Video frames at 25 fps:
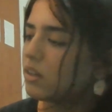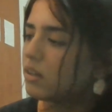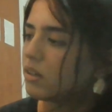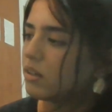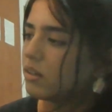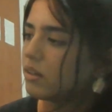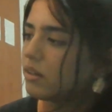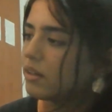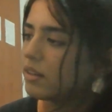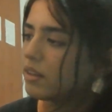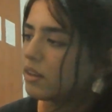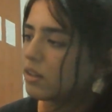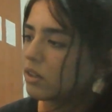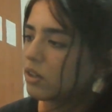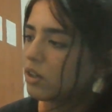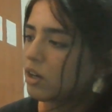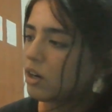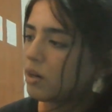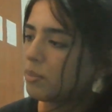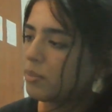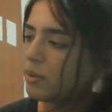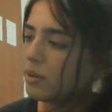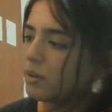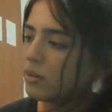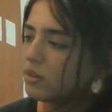in the
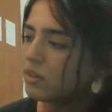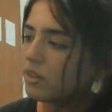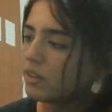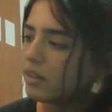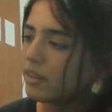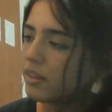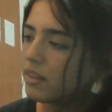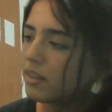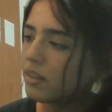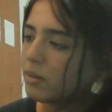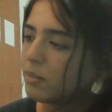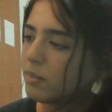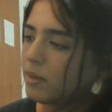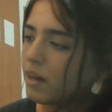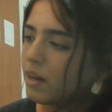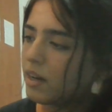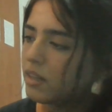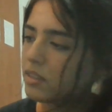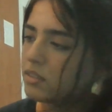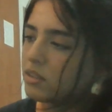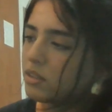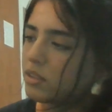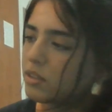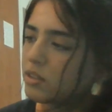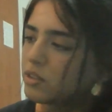compound, lithium has
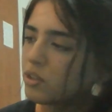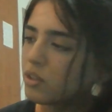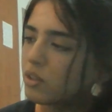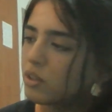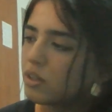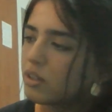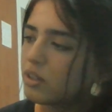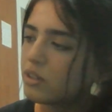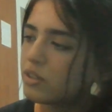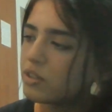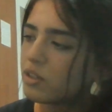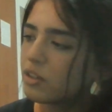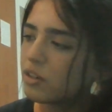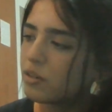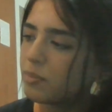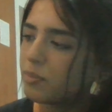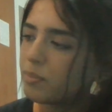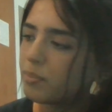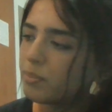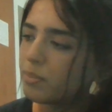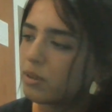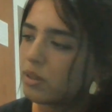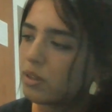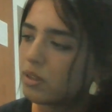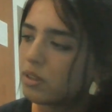a charge of
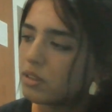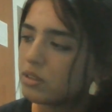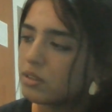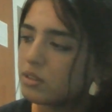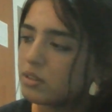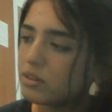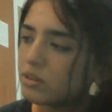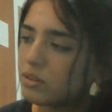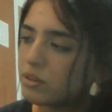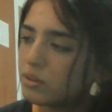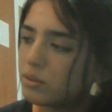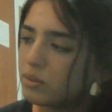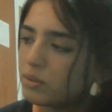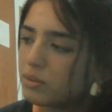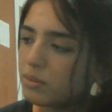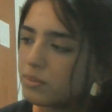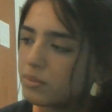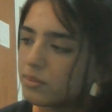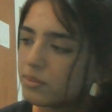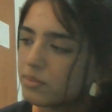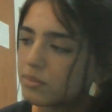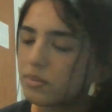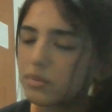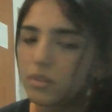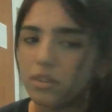+2,
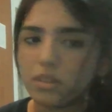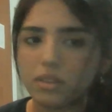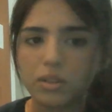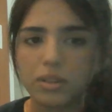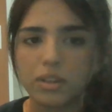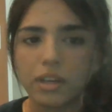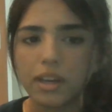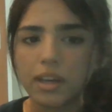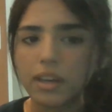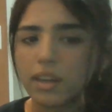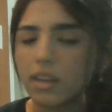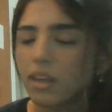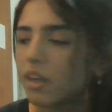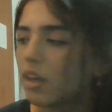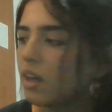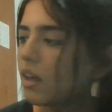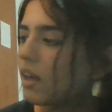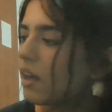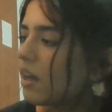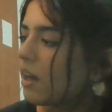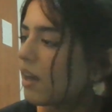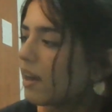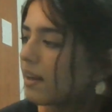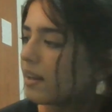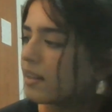okay?
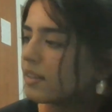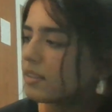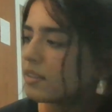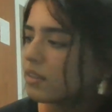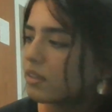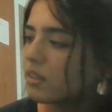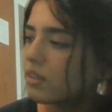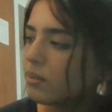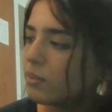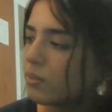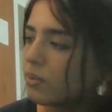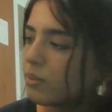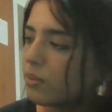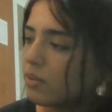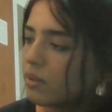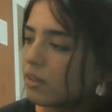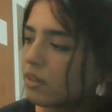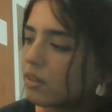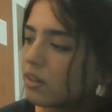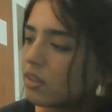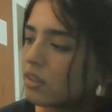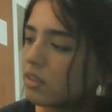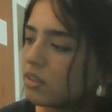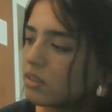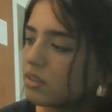And in
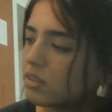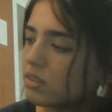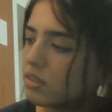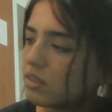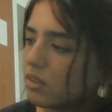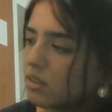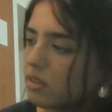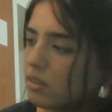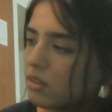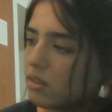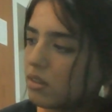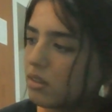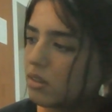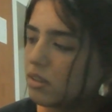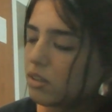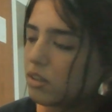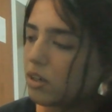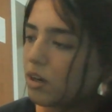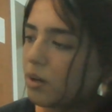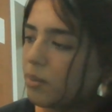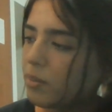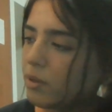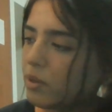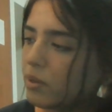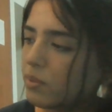this
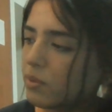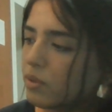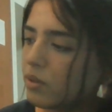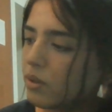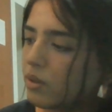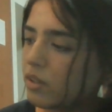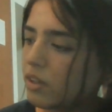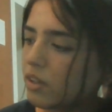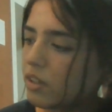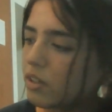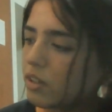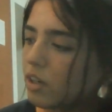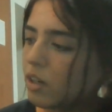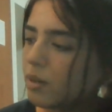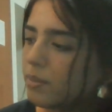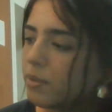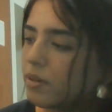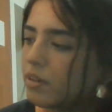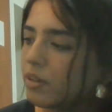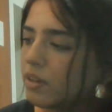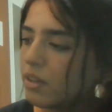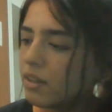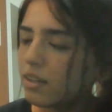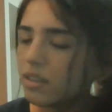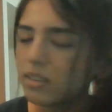compound, we know that carbon
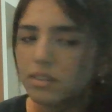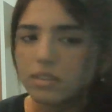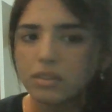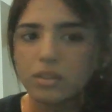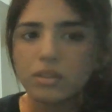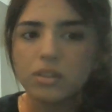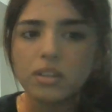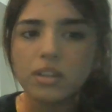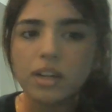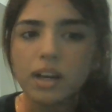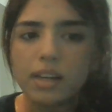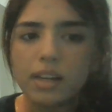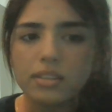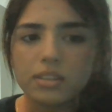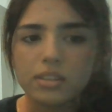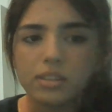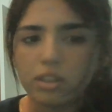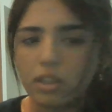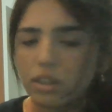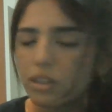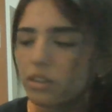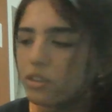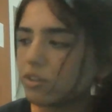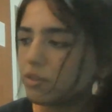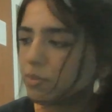in its own has a
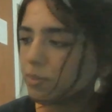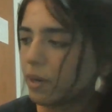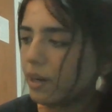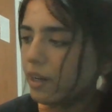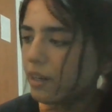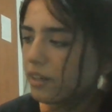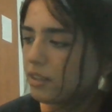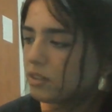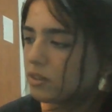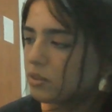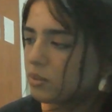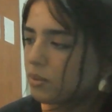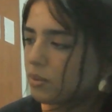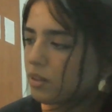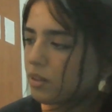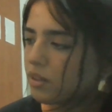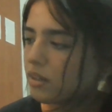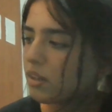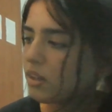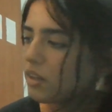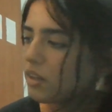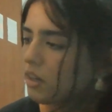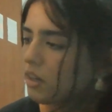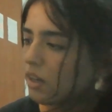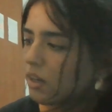charge of -1.
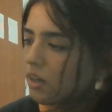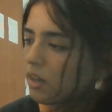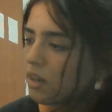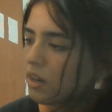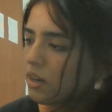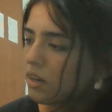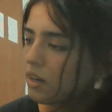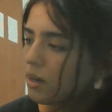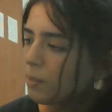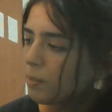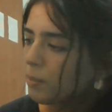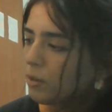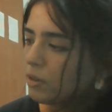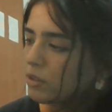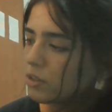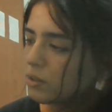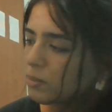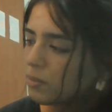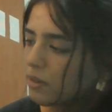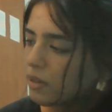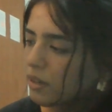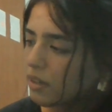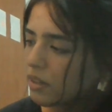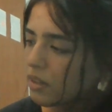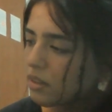Now
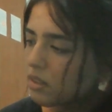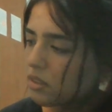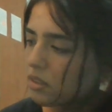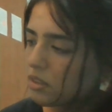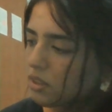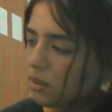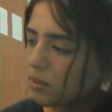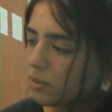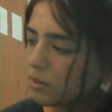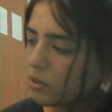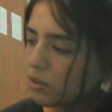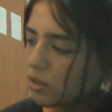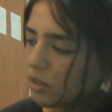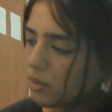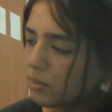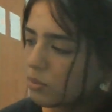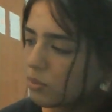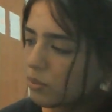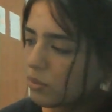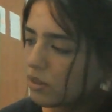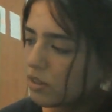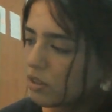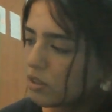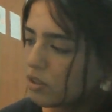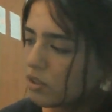multiplying the subscript
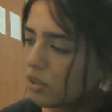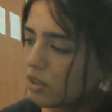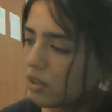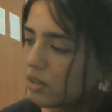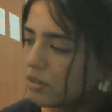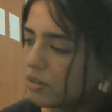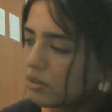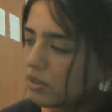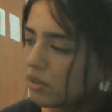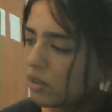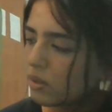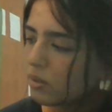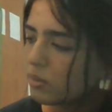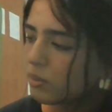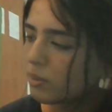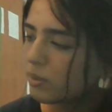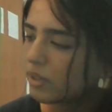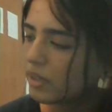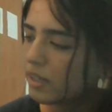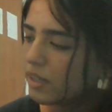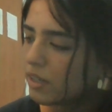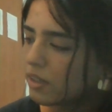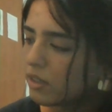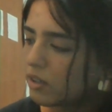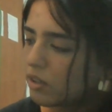with the charge, we
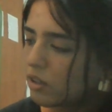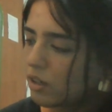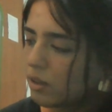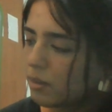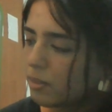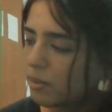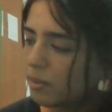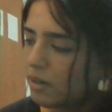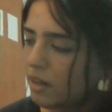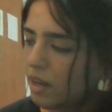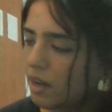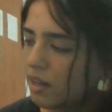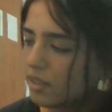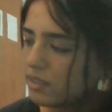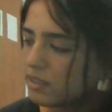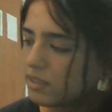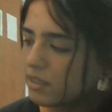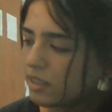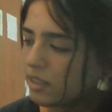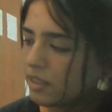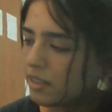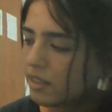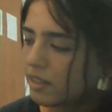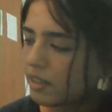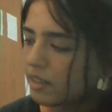get carbon has a
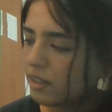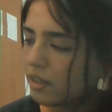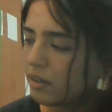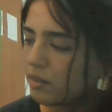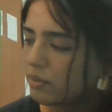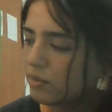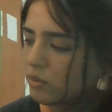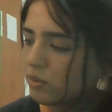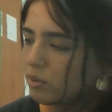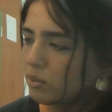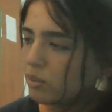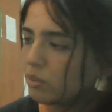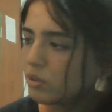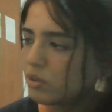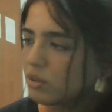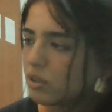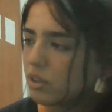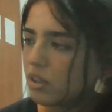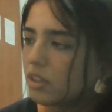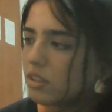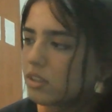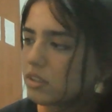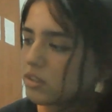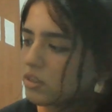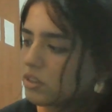-2
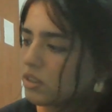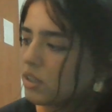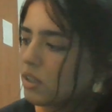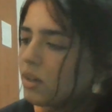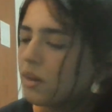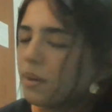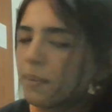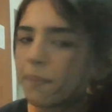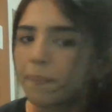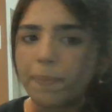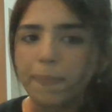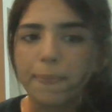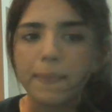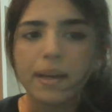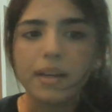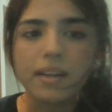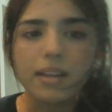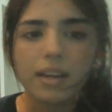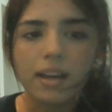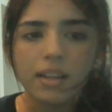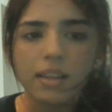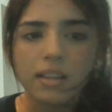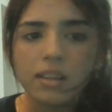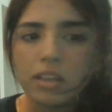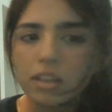charge.
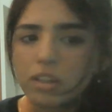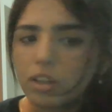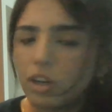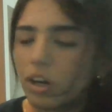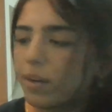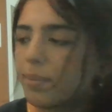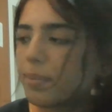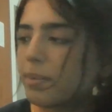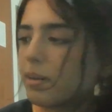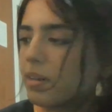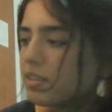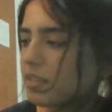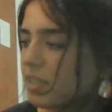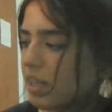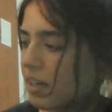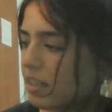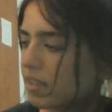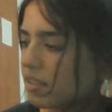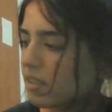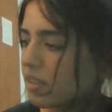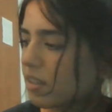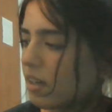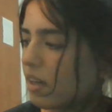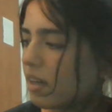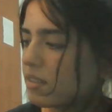Again, the carbon is
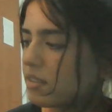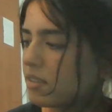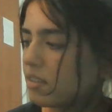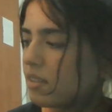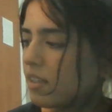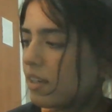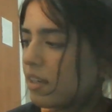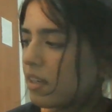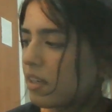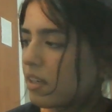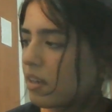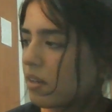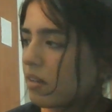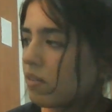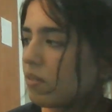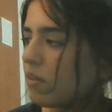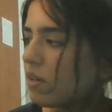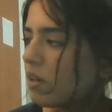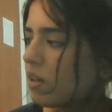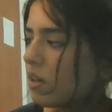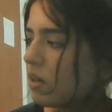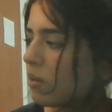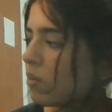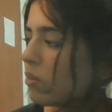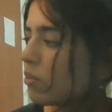acting as negative,
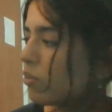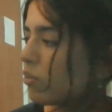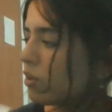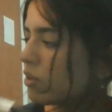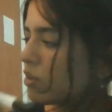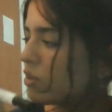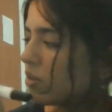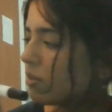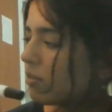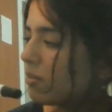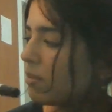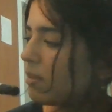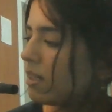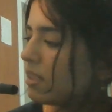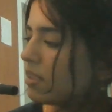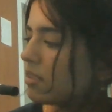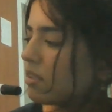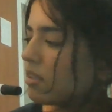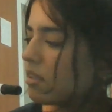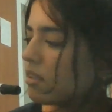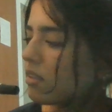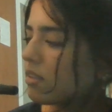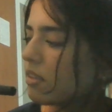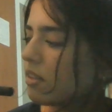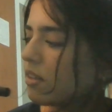which makes
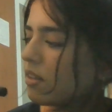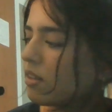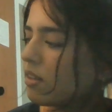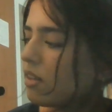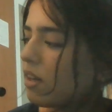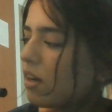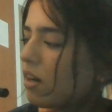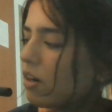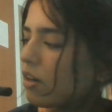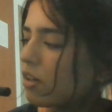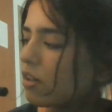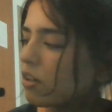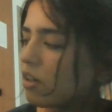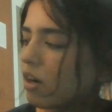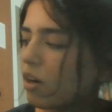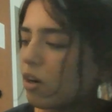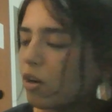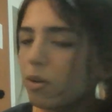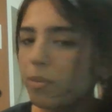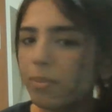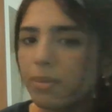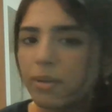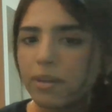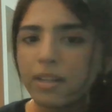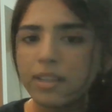it clear that our
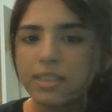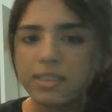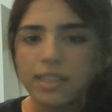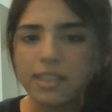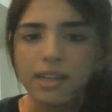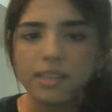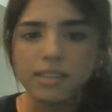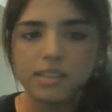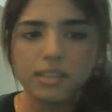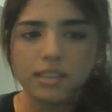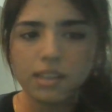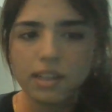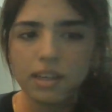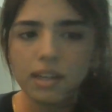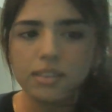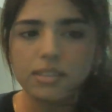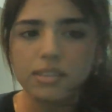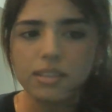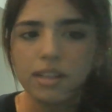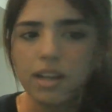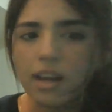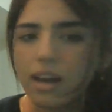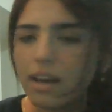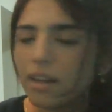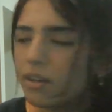carbon is acting as an
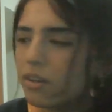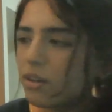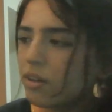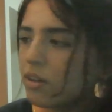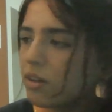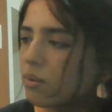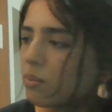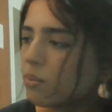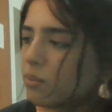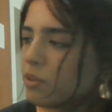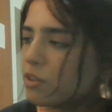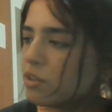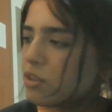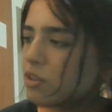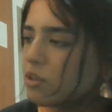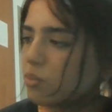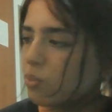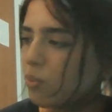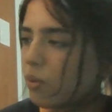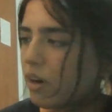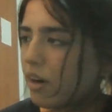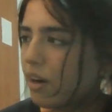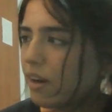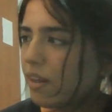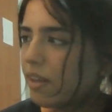anion, which is
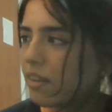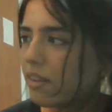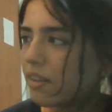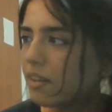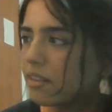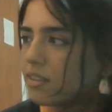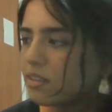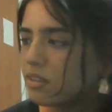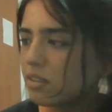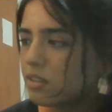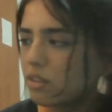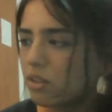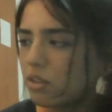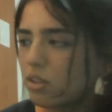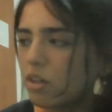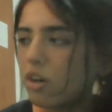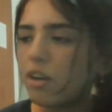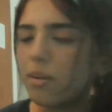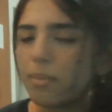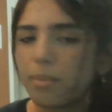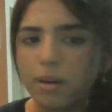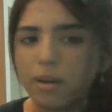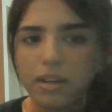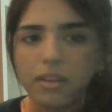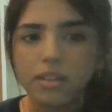why this is a
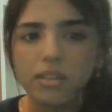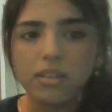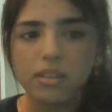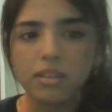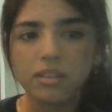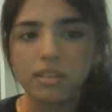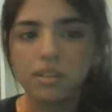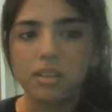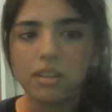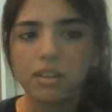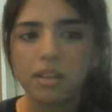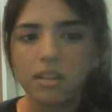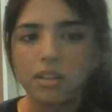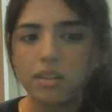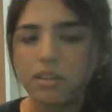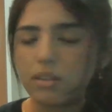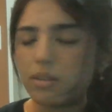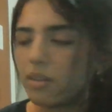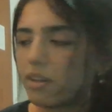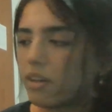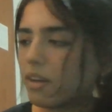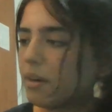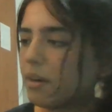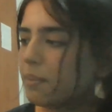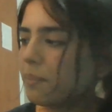carbide.
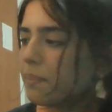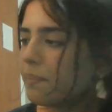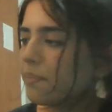Okay,